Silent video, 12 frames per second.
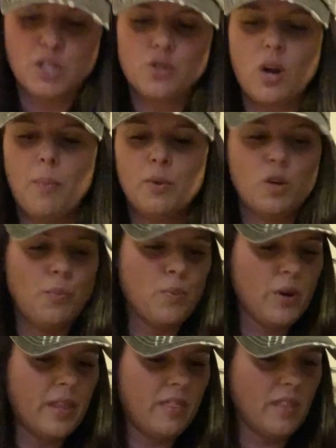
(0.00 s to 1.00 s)
tropical
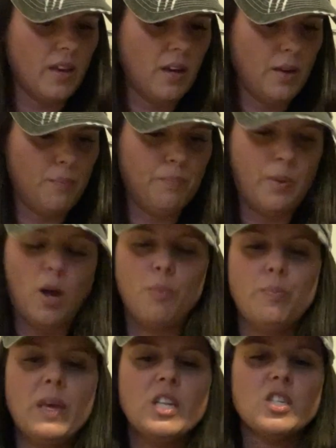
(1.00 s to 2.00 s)
print, the
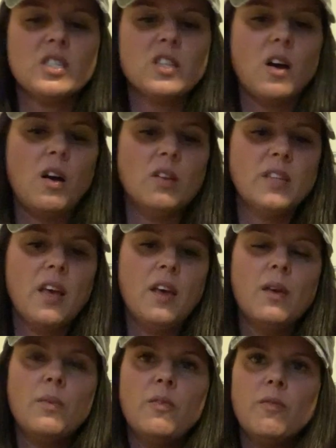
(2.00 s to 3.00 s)
Palm Beach it's called,
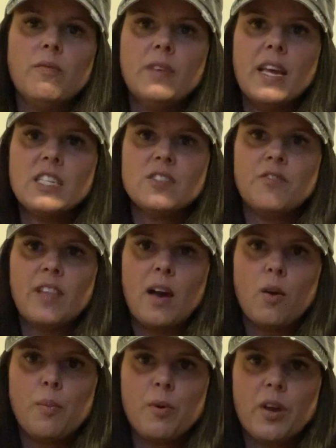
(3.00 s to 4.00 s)
nice
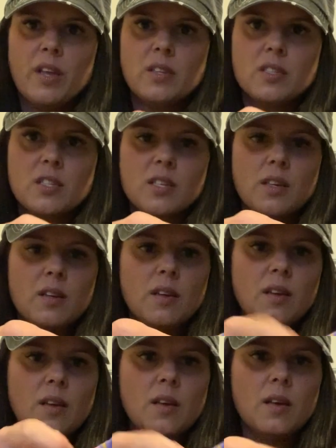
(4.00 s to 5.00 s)
flower print.
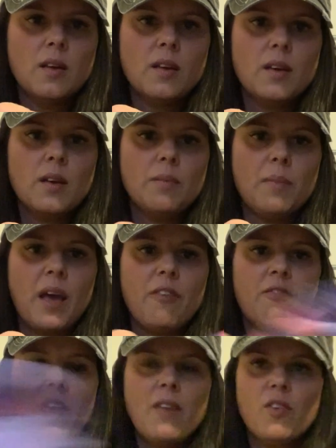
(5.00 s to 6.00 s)
My
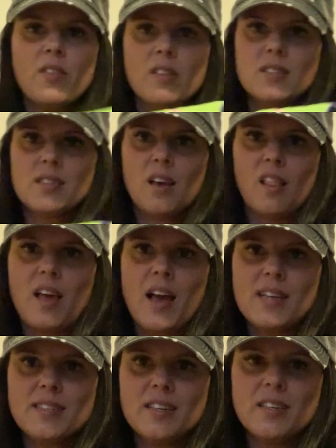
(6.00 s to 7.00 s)
favorite, the
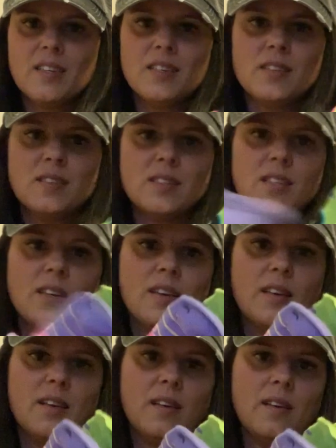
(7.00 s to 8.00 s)
sunglasses,
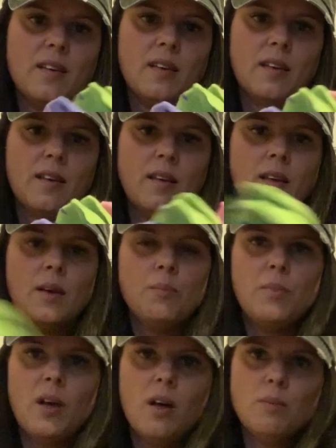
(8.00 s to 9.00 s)

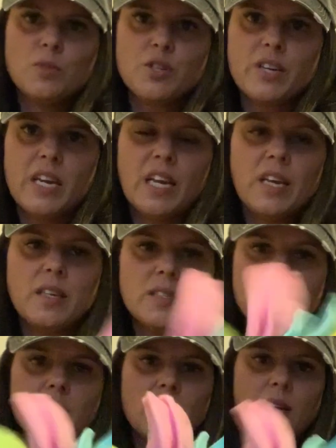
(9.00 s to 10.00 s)
palm
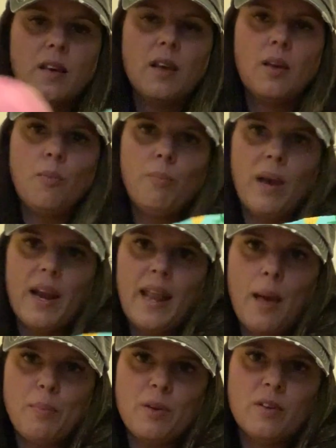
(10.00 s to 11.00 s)
trees,
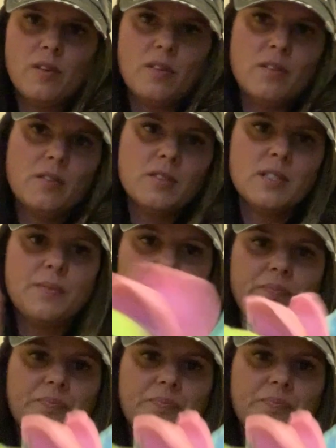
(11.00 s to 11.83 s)
pineapples,